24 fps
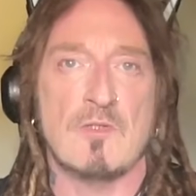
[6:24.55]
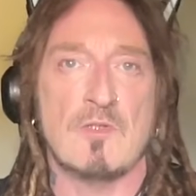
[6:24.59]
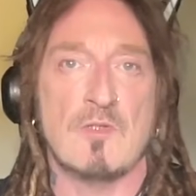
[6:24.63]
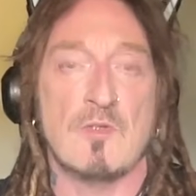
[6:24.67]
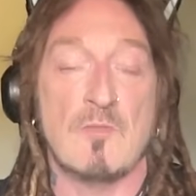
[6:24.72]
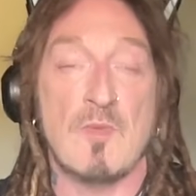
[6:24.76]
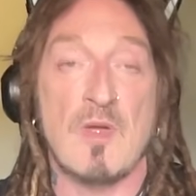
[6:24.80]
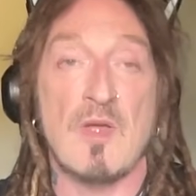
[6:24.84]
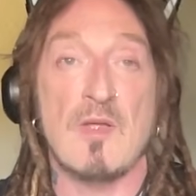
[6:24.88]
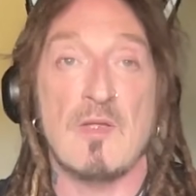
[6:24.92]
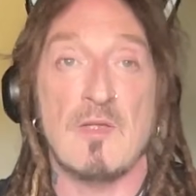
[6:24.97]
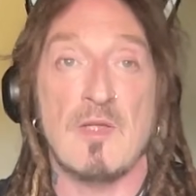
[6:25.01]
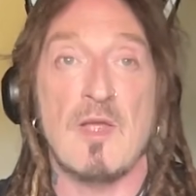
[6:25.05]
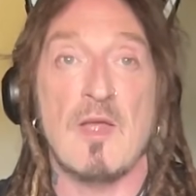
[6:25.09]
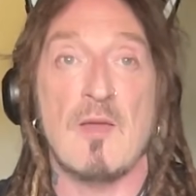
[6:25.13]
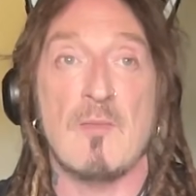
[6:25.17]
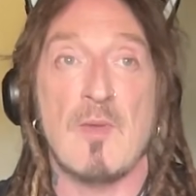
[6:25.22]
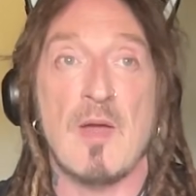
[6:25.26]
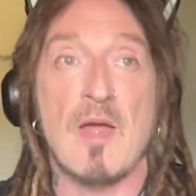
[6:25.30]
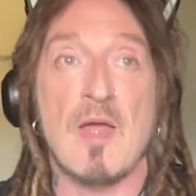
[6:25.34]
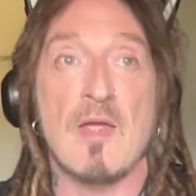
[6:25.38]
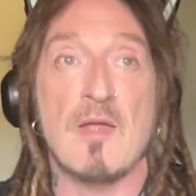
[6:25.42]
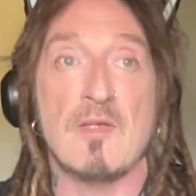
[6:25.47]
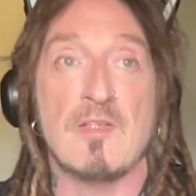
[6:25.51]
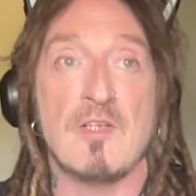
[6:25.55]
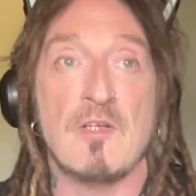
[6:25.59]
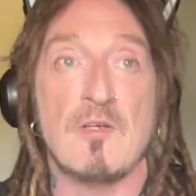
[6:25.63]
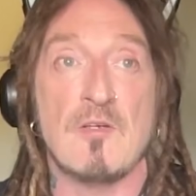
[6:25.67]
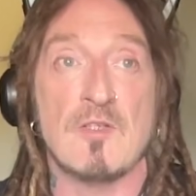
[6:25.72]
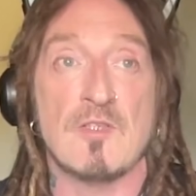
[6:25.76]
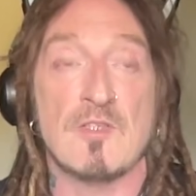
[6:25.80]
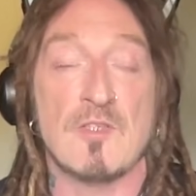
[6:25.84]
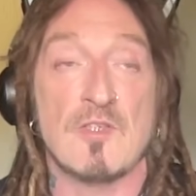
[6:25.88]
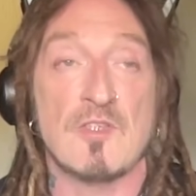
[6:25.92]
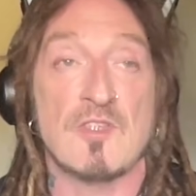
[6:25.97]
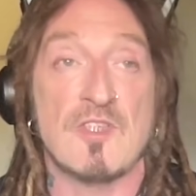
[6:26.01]
So my idea
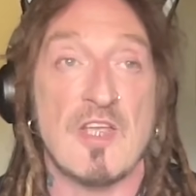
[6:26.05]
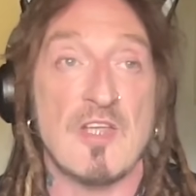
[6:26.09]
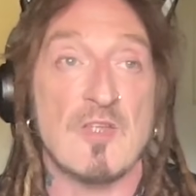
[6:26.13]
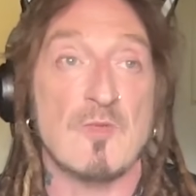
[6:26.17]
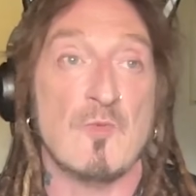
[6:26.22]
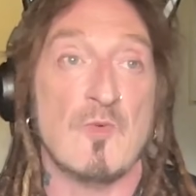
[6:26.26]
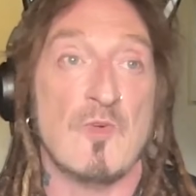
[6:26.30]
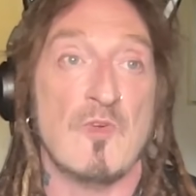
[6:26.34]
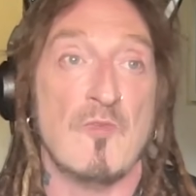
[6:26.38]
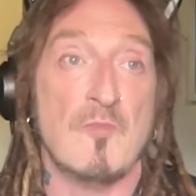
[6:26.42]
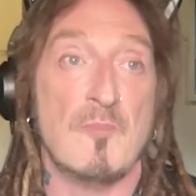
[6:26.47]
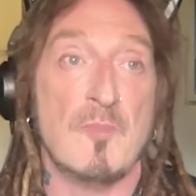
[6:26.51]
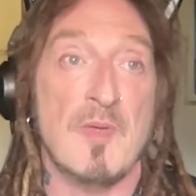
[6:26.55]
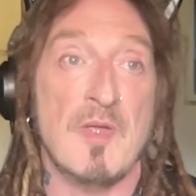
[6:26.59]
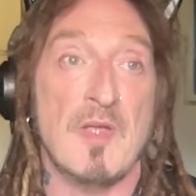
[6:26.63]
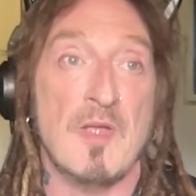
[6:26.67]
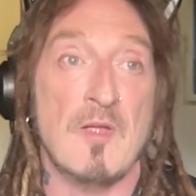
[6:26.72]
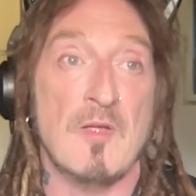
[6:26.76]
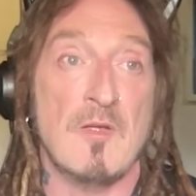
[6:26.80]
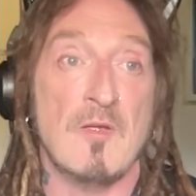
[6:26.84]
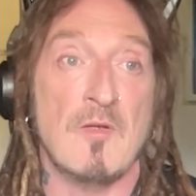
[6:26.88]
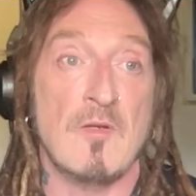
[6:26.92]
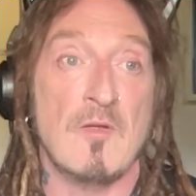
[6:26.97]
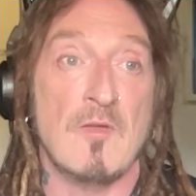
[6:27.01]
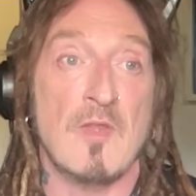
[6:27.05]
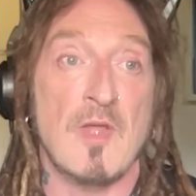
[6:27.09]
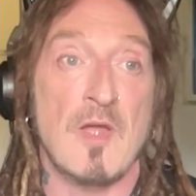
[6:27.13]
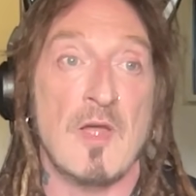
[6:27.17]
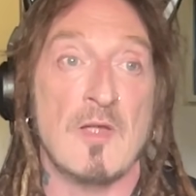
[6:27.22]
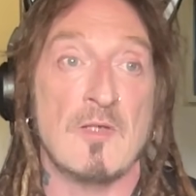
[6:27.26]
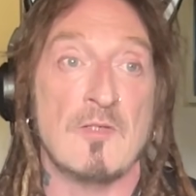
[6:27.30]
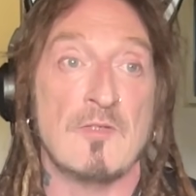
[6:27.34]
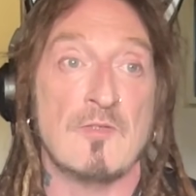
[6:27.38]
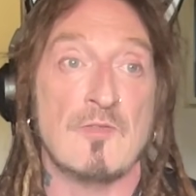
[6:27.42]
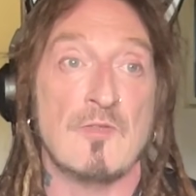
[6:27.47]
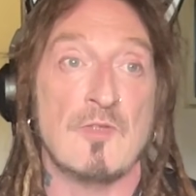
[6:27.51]
of success would have been
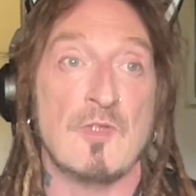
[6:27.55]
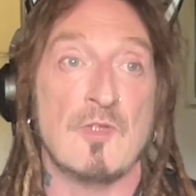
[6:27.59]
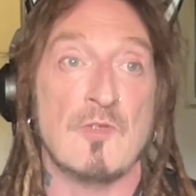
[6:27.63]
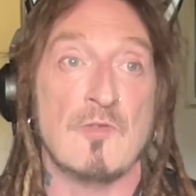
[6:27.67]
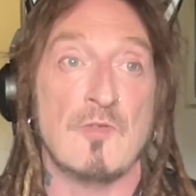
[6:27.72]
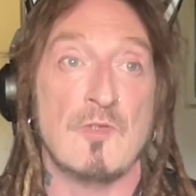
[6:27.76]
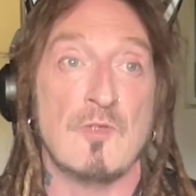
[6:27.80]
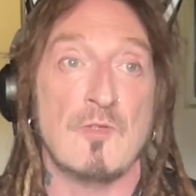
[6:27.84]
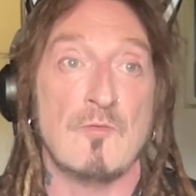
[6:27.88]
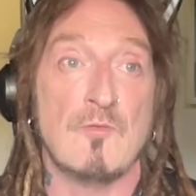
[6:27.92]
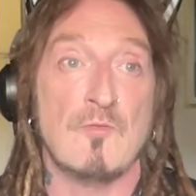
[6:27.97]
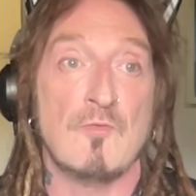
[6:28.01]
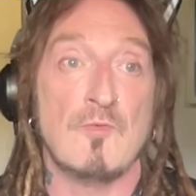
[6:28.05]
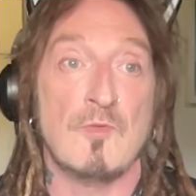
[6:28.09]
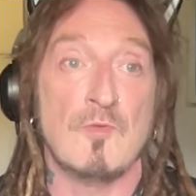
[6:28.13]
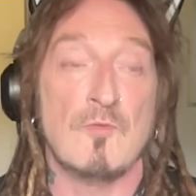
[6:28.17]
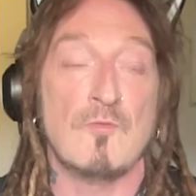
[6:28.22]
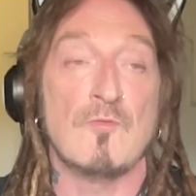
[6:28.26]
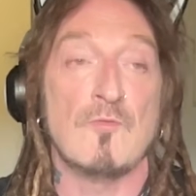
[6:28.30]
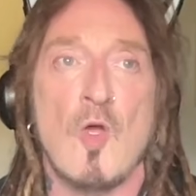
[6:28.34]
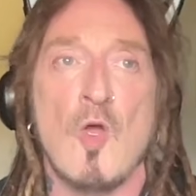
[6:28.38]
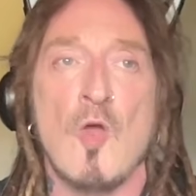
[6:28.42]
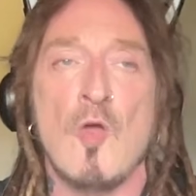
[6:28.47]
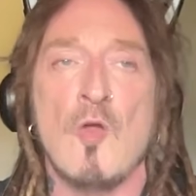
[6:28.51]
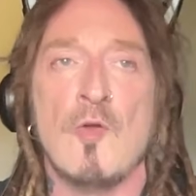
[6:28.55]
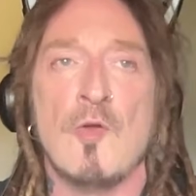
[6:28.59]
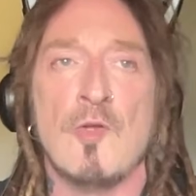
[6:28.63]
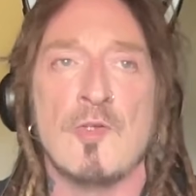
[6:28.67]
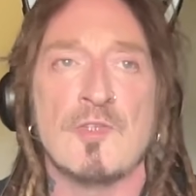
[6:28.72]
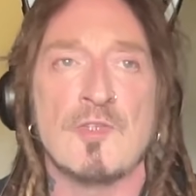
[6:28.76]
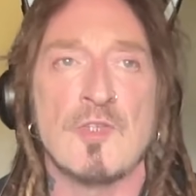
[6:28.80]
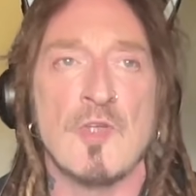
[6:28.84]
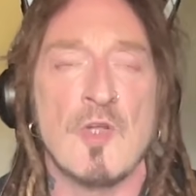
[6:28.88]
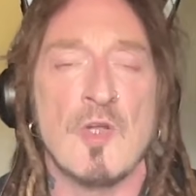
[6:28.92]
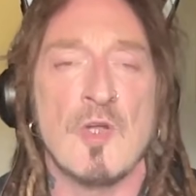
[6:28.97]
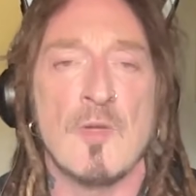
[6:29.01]
that, you've earned a
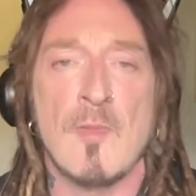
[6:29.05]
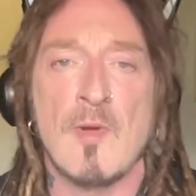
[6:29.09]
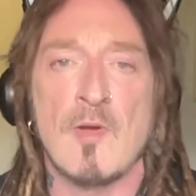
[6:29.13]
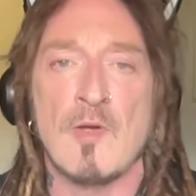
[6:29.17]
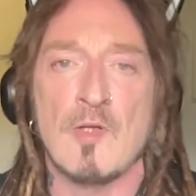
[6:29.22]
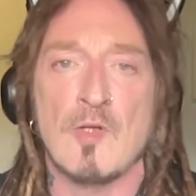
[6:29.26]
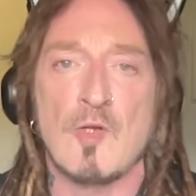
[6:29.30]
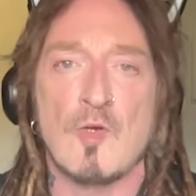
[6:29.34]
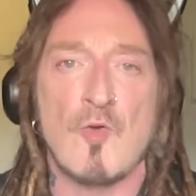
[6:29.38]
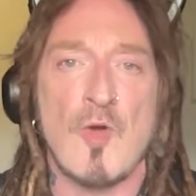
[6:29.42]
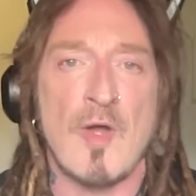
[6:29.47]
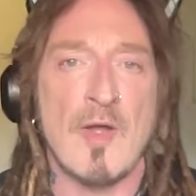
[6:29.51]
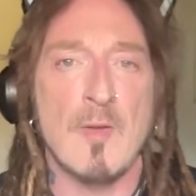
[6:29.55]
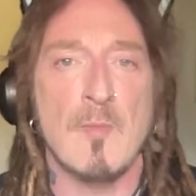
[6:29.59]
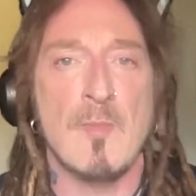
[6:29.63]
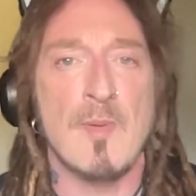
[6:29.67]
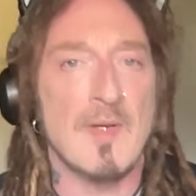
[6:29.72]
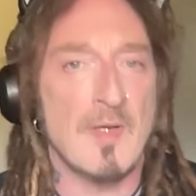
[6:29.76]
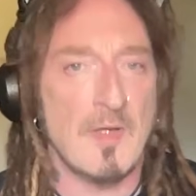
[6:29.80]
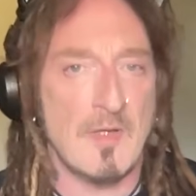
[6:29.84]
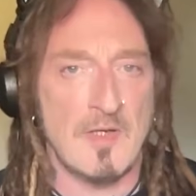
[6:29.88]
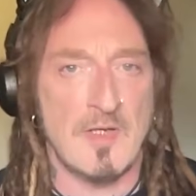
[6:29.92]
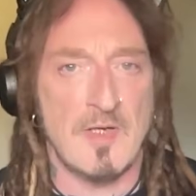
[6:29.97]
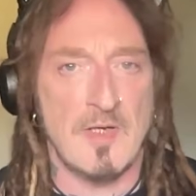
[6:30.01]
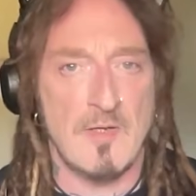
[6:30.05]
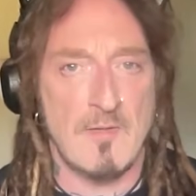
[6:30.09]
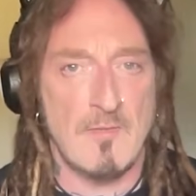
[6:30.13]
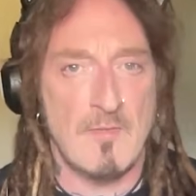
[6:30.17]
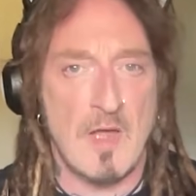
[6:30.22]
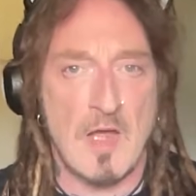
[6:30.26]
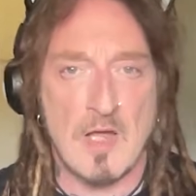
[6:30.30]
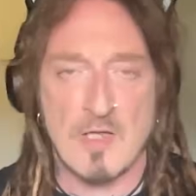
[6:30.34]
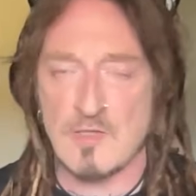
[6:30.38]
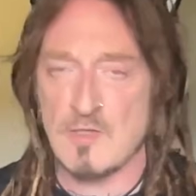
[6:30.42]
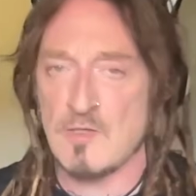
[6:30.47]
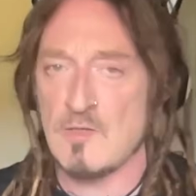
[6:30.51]
certain amount of credibility
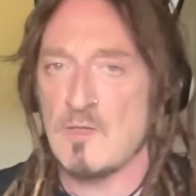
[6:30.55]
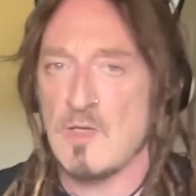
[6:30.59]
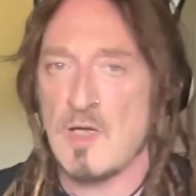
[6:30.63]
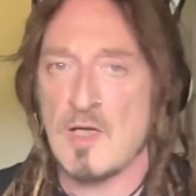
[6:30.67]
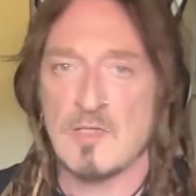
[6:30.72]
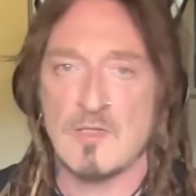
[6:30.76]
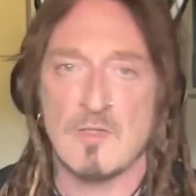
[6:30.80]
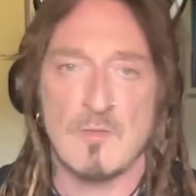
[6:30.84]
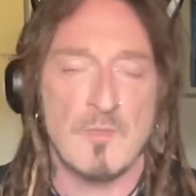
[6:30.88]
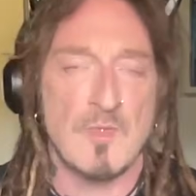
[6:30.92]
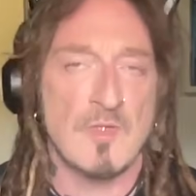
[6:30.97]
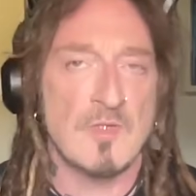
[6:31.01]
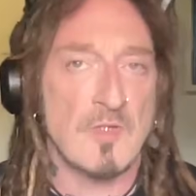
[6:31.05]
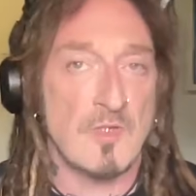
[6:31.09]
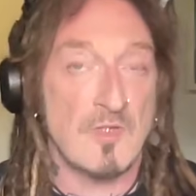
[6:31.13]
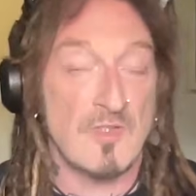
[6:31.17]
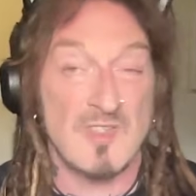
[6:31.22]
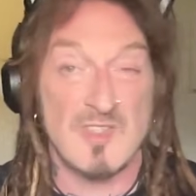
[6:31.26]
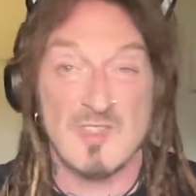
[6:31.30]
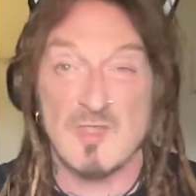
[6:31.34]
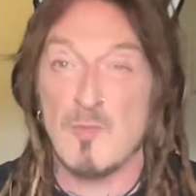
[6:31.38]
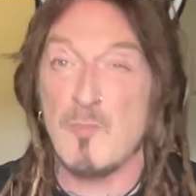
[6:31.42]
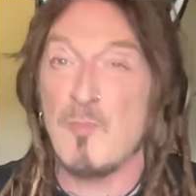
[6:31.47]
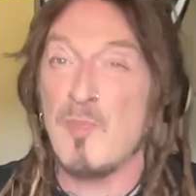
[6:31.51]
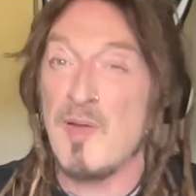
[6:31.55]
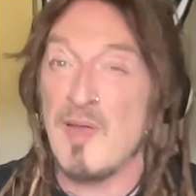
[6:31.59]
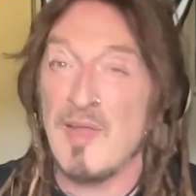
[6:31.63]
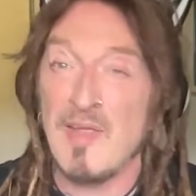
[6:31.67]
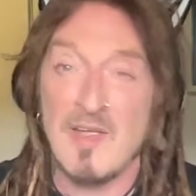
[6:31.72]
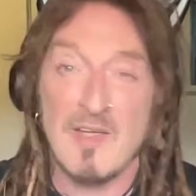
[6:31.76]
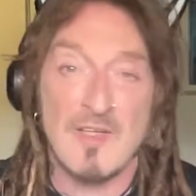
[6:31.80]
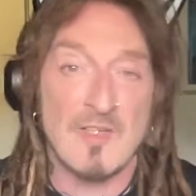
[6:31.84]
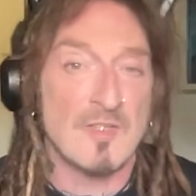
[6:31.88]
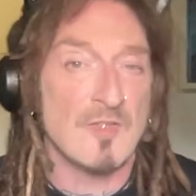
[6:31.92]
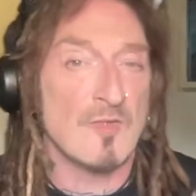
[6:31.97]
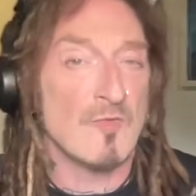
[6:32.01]
as a musician, as a
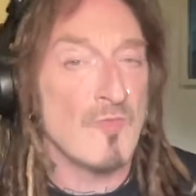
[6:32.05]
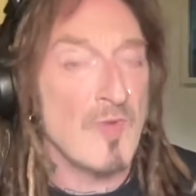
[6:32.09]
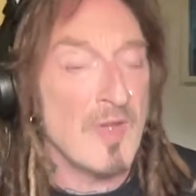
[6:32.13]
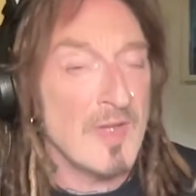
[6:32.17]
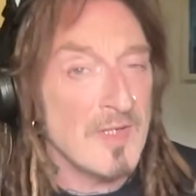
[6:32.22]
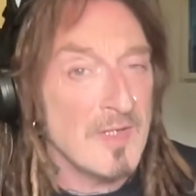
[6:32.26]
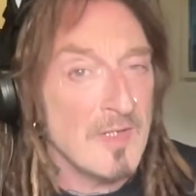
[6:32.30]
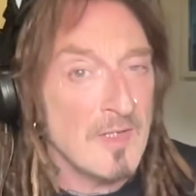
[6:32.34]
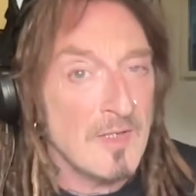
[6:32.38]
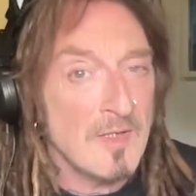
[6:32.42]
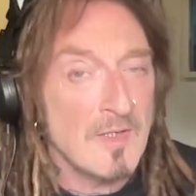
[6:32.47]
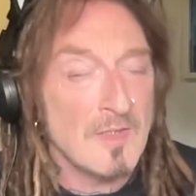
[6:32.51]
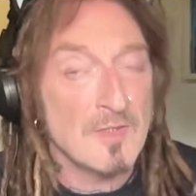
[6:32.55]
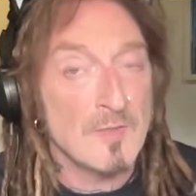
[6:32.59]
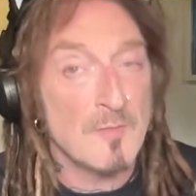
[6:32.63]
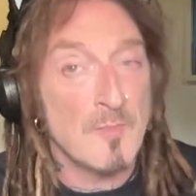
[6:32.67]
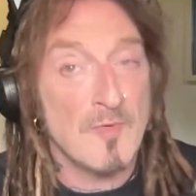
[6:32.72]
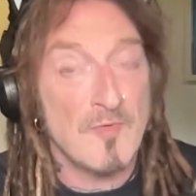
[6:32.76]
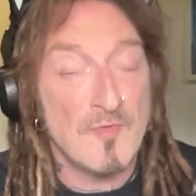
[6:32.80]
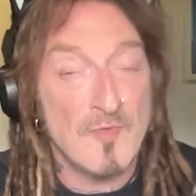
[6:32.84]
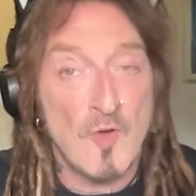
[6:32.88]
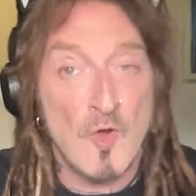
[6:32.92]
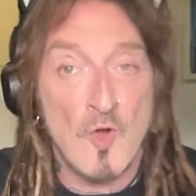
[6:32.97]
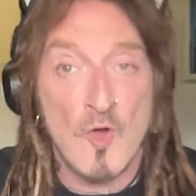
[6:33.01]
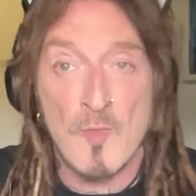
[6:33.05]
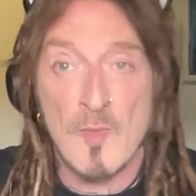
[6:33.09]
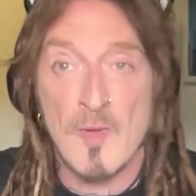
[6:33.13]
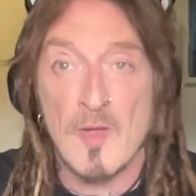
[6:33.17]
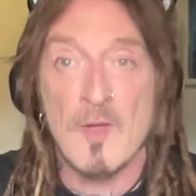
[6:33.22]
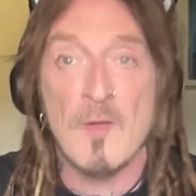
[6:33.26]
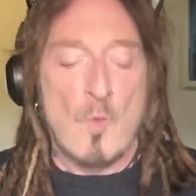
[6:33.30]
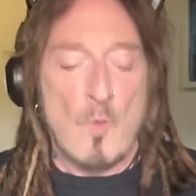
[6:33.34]
player, as a writer, as a performer.